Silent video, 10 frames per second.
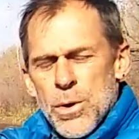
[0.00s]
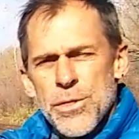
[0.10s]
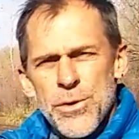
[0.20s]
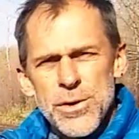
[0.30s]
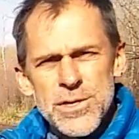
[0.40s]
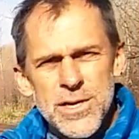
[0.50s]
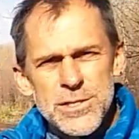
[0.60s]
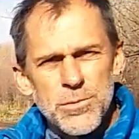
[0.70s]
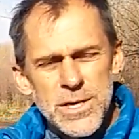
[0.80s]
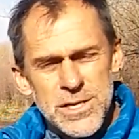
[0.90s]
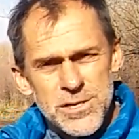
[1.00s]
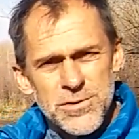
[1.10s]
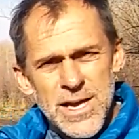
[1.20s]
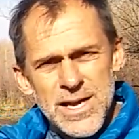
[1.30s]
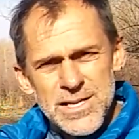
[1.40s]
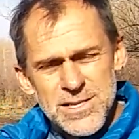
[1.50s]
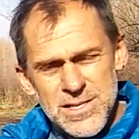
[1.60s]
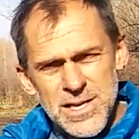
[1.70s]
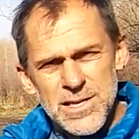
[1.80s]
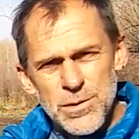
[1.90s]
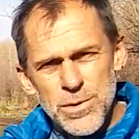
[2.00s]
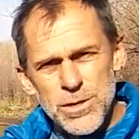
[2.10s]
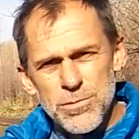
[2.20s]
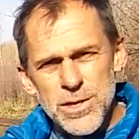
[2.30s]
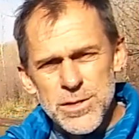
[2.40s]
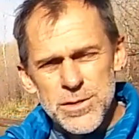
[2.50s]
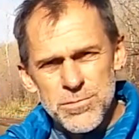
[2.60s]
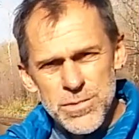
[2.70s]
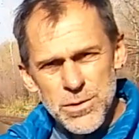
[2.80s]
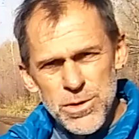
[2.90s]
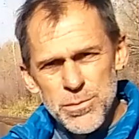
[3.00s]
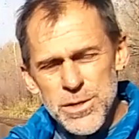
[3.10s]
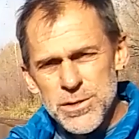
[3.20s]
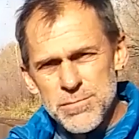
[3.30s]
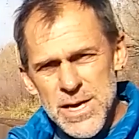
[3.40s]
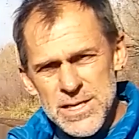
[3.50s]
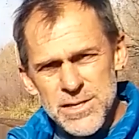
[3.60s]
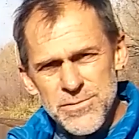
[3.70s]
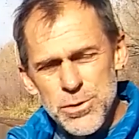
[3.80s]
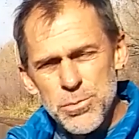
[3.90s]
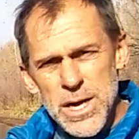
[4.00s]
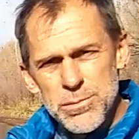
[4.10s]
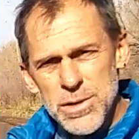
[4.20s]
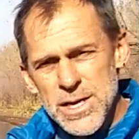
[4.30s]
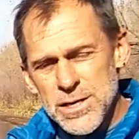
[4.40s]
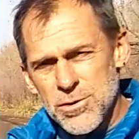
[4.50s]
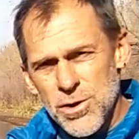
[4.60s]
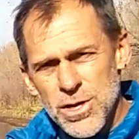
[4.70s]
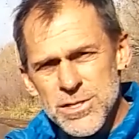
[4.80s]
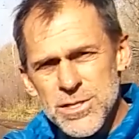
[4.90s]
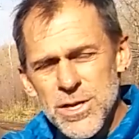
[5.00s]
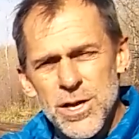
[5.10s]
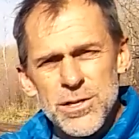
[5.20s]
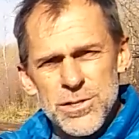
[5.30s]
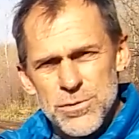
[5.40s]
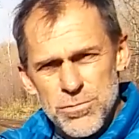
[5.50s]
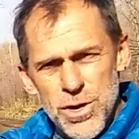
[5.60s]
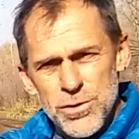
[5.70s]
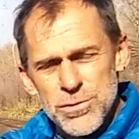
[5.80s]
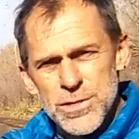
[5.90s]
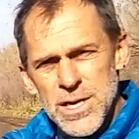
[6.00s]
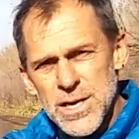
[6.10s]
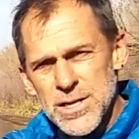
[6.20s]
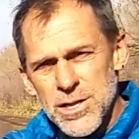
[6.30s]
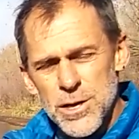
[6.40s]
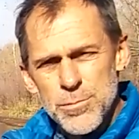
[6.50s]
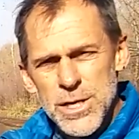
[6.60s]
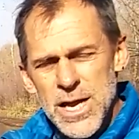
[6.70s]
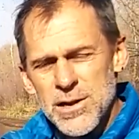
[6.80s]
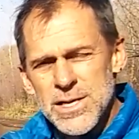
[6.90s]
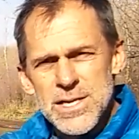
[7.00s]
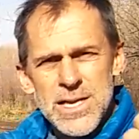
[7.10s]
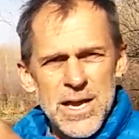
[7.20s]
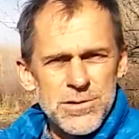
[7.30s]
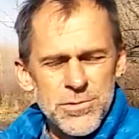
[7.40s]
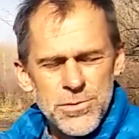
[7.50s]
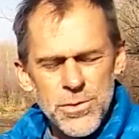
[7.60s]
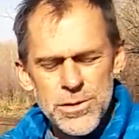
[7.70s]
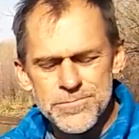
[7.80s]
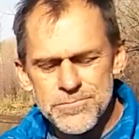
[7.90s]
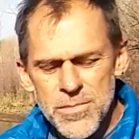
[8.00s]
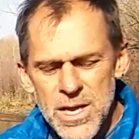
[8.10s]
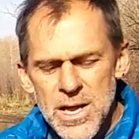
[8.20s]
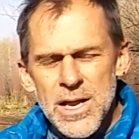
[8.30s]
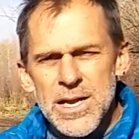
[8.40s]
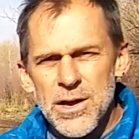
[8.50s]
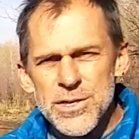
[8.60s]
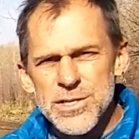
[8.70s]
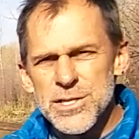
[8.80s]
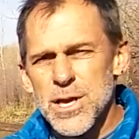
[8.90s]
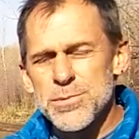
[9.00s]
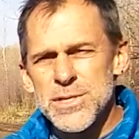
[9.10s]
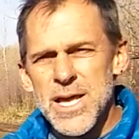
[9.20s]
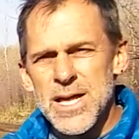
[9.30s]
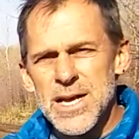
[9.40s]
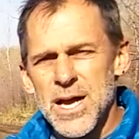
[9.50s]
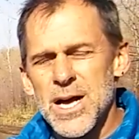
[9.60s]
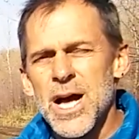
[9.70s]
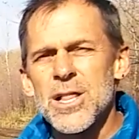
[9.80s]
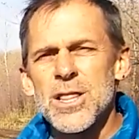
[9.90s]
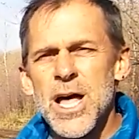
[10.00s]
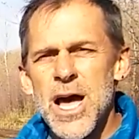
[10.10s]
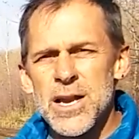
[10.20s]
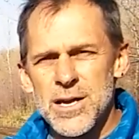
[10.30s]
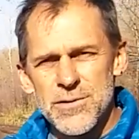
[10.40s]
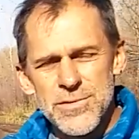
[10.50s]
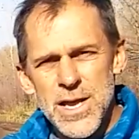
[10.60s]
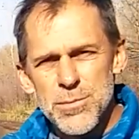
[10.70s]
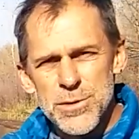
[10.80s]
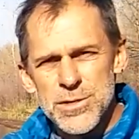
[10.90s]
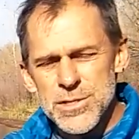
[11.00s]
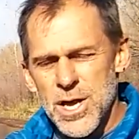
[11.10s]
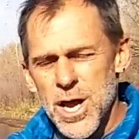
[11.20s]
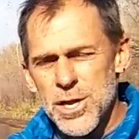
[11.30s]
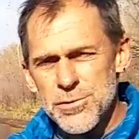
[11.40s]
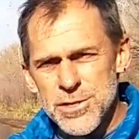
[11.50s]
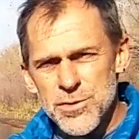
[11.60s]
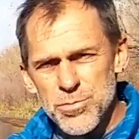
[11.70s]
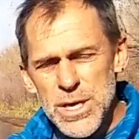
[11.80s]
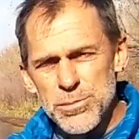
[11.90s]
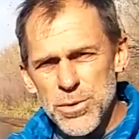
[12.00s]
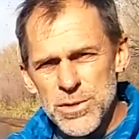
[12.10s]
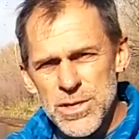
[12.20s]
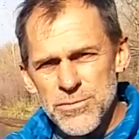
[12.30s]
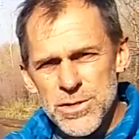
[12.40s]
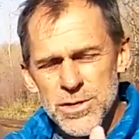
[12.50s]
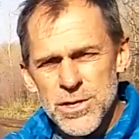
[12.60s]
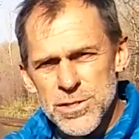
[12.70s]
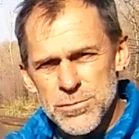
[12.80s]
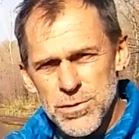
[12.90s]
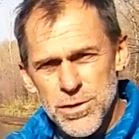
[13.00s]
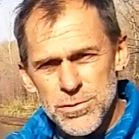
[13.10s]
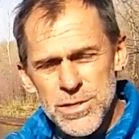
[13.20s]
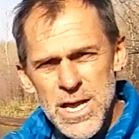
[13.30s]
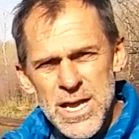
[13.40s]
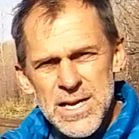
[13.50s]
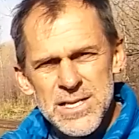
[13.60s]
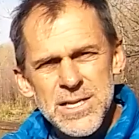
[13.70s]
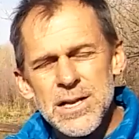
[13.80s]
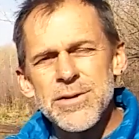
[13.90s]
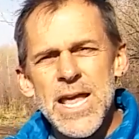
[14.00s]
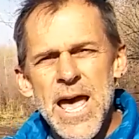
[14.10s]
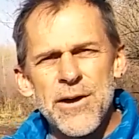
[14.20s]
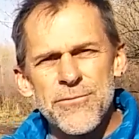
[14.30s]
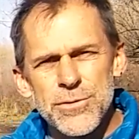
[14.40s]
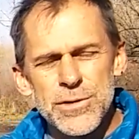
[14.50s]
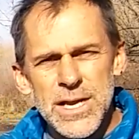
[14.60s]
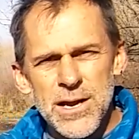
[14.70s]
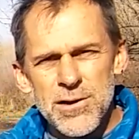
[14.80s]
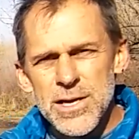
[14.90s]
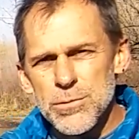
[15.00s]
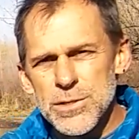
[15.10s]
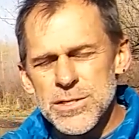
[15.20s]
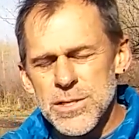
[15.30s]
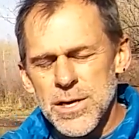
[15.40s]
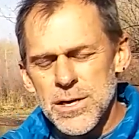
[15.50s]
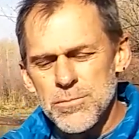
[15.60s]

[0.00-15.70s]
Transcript: Well, Thornton doesn't want to do that. Instead, they want to build a massive new pipeline across Douglas Road in Larimer County and down to Thornton. Now, this has upset a lot of neighbors. Hundreds of people live on Douglas Road. It's kind of an affluent area with